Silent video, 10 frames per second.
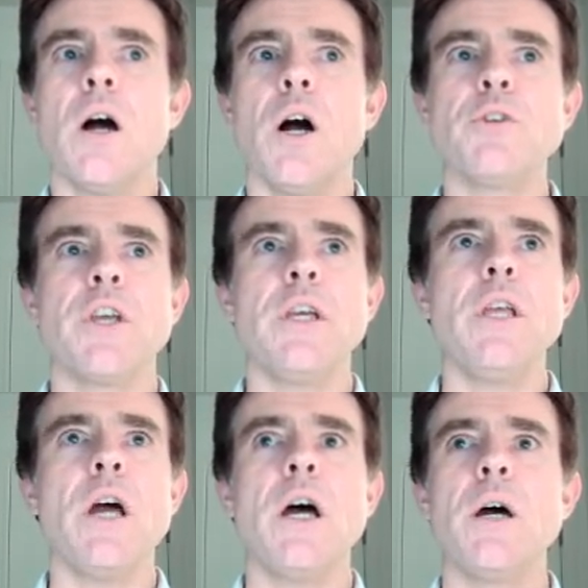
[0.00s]

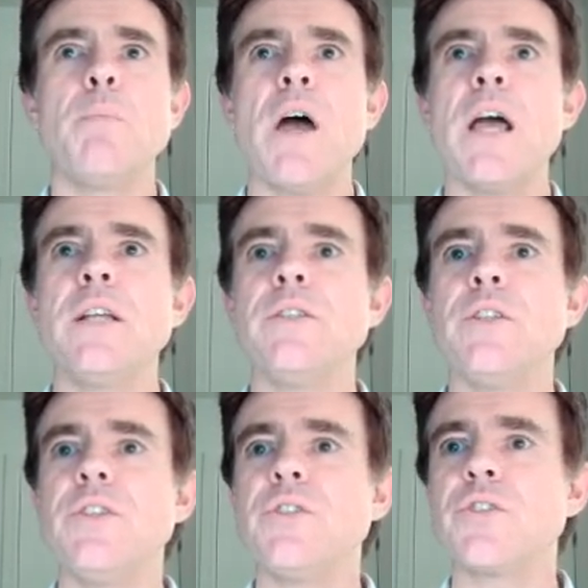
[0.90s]
Okay, and
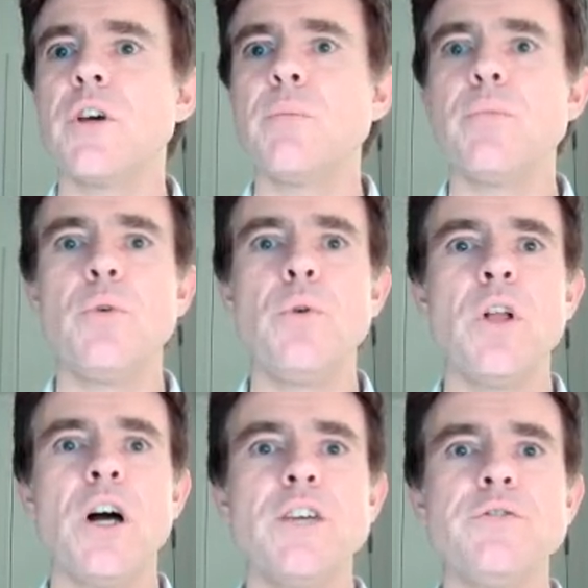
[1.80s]
in this
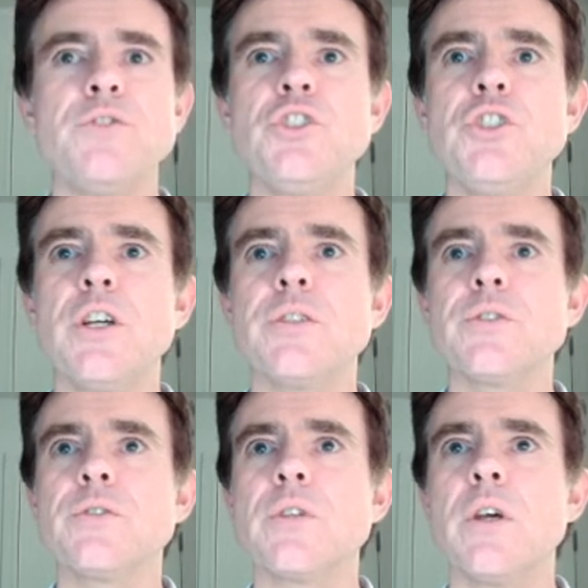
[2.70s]
example, I've
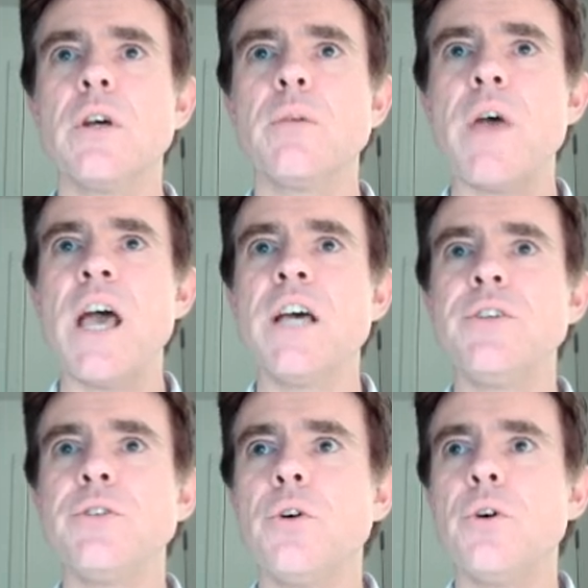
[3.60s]
just
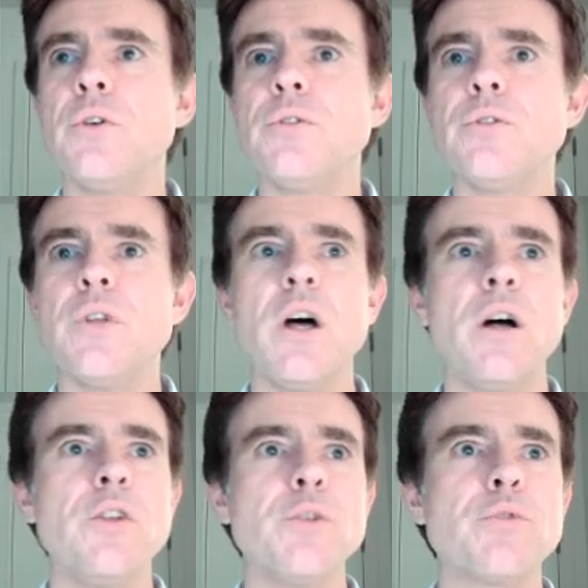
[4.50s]
added on
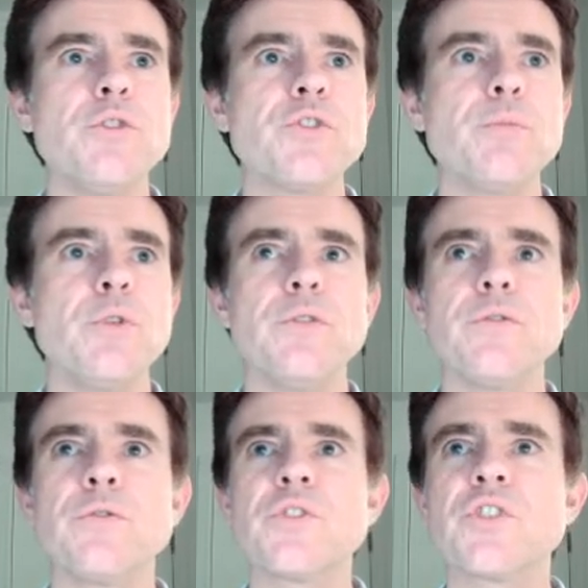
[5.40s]
the principle
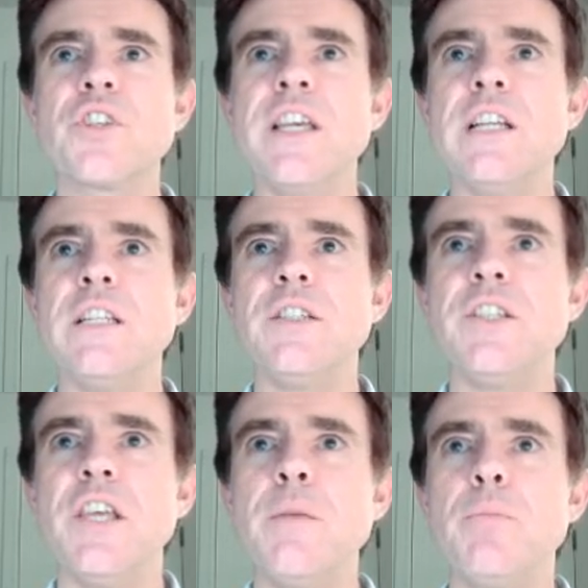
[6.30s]
of scaling the
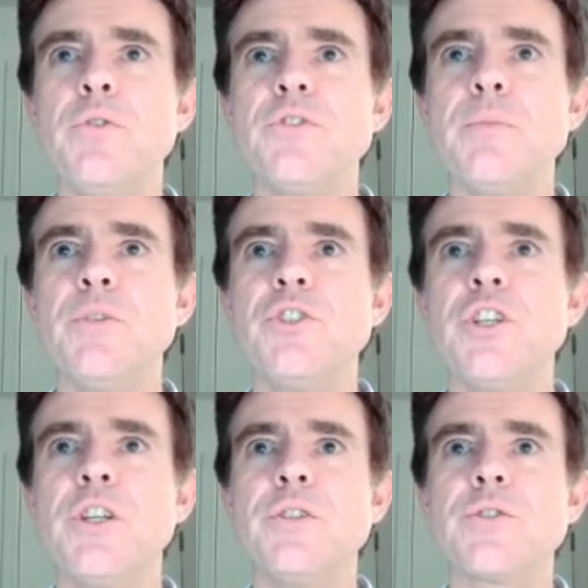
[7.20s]
input image
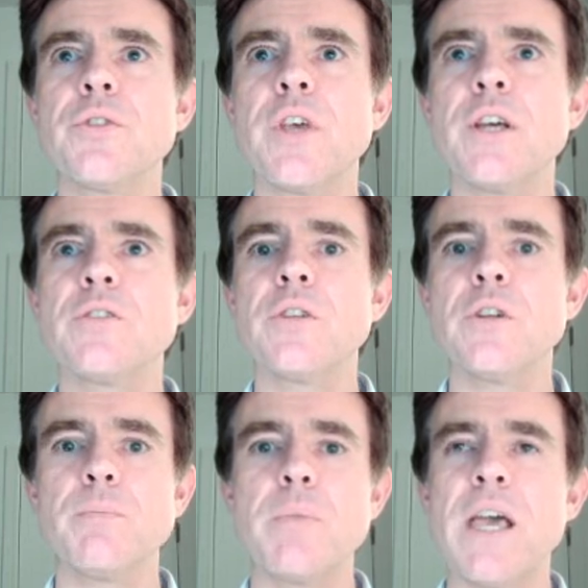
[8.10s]
here. So that
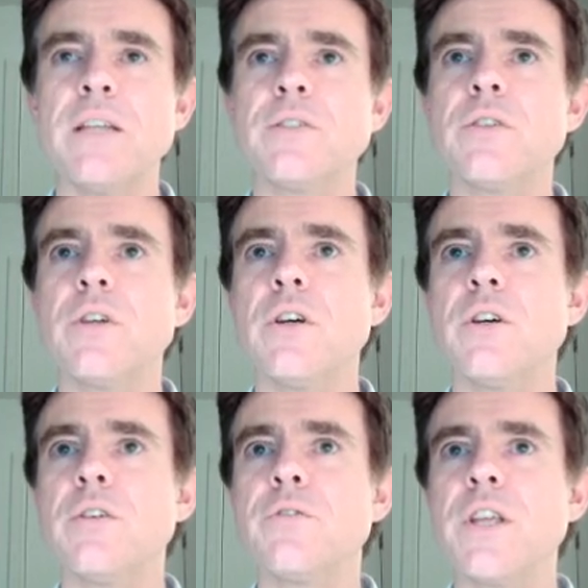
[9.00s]
PET
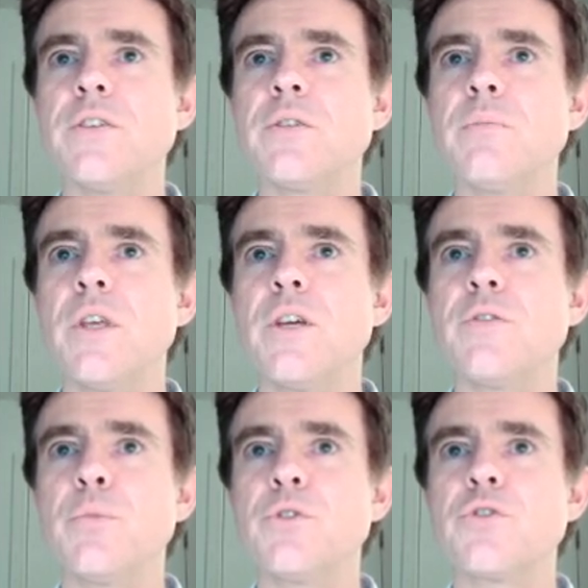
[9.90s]
phantom there
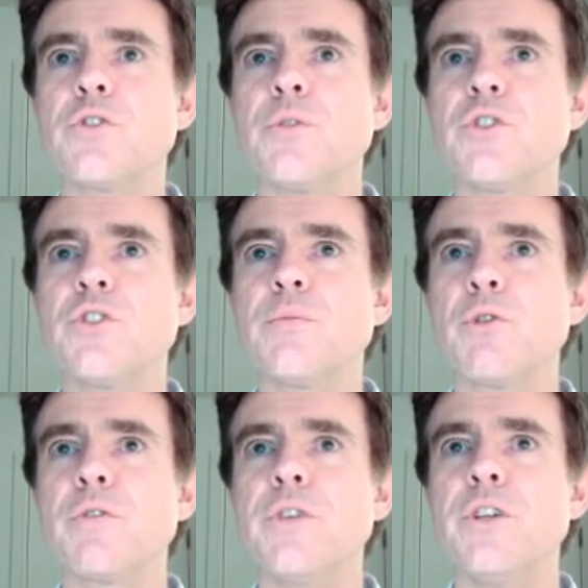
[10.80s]
for positron emission
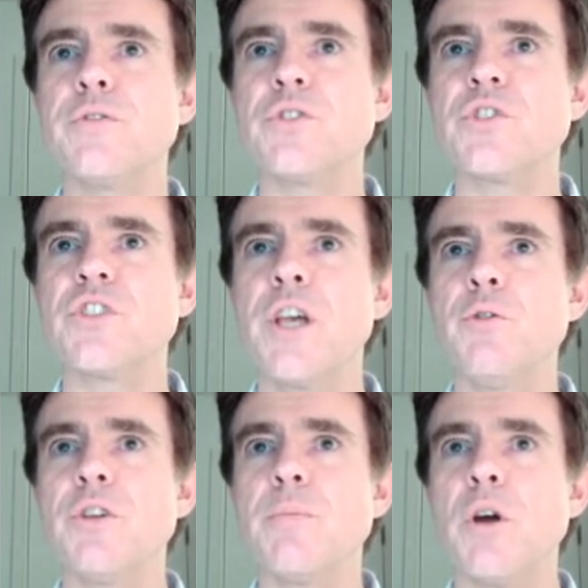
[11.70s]
tomography, I've just
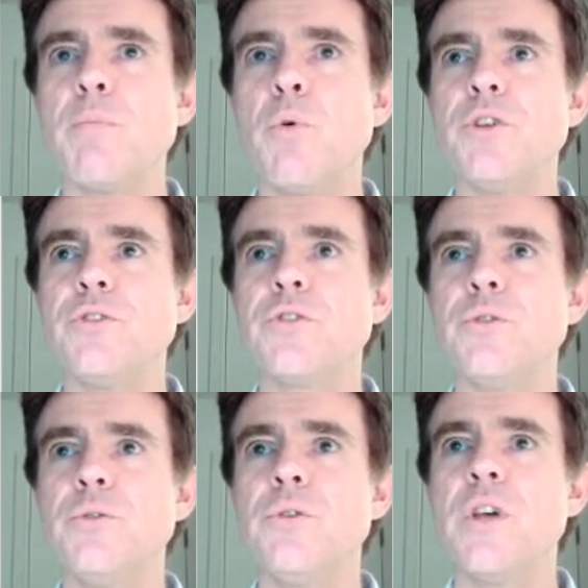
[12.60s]
scaled it by
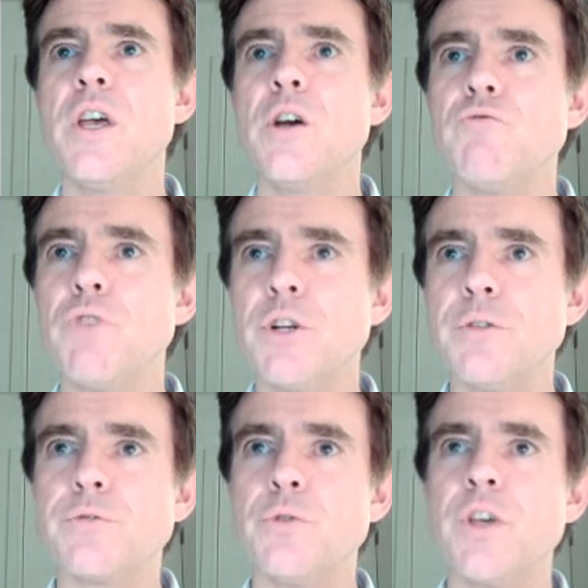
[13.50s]
0.2, run it
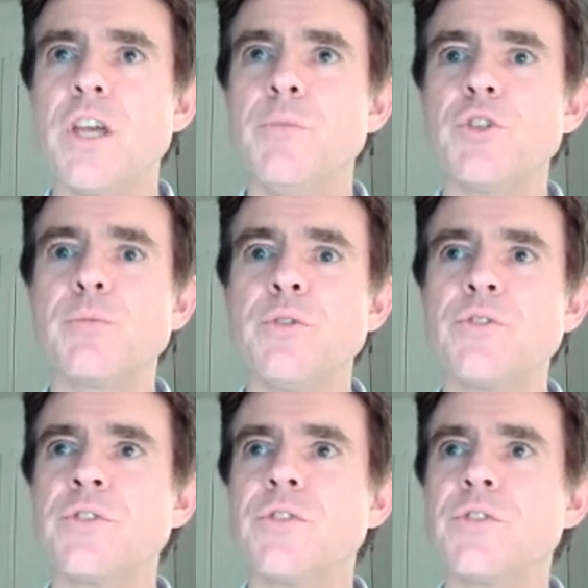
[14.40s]
through that image
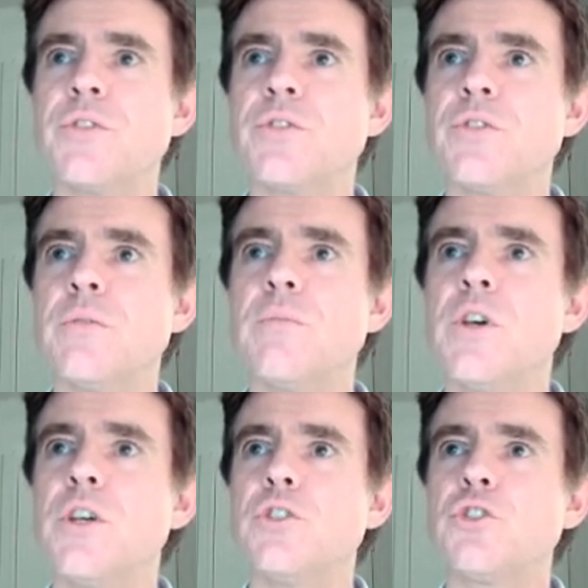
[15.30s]
processing system.
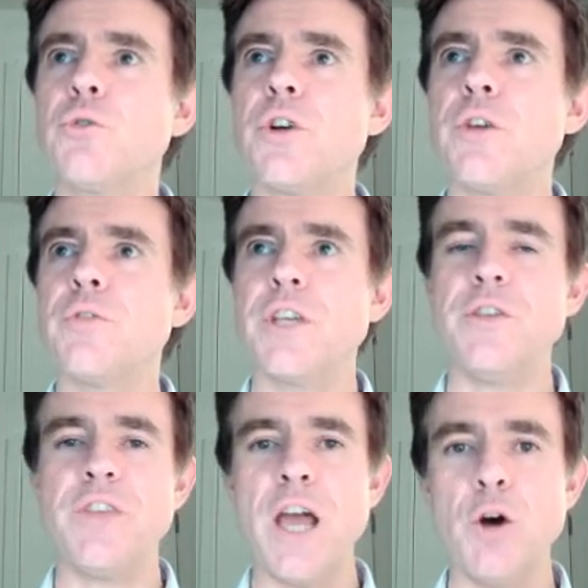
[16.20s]
Sure enough, I
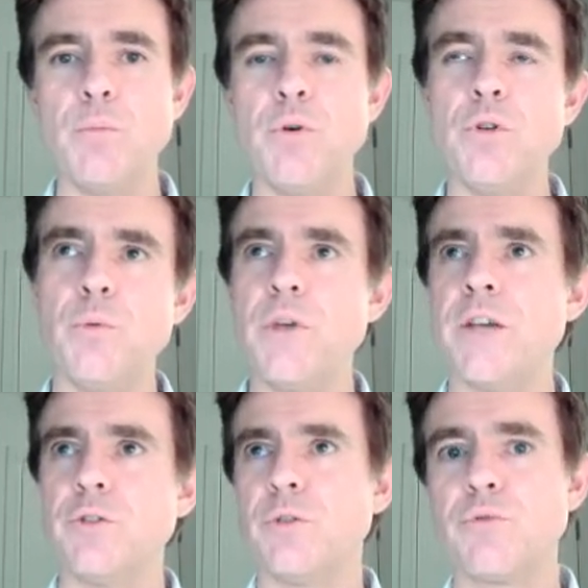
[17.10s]
get the output that we
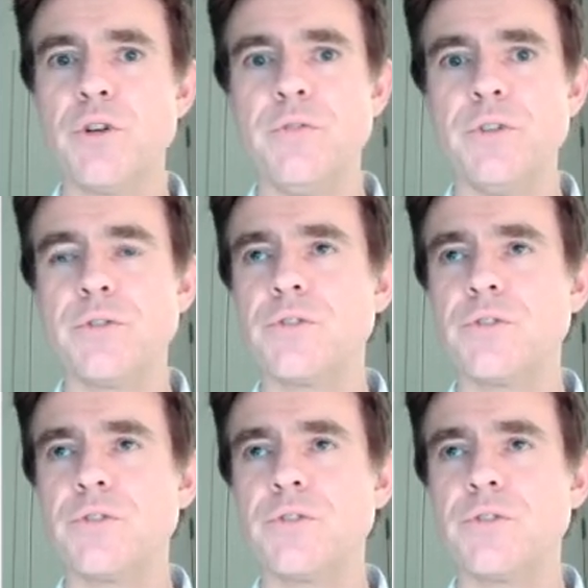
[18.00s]
had on the previous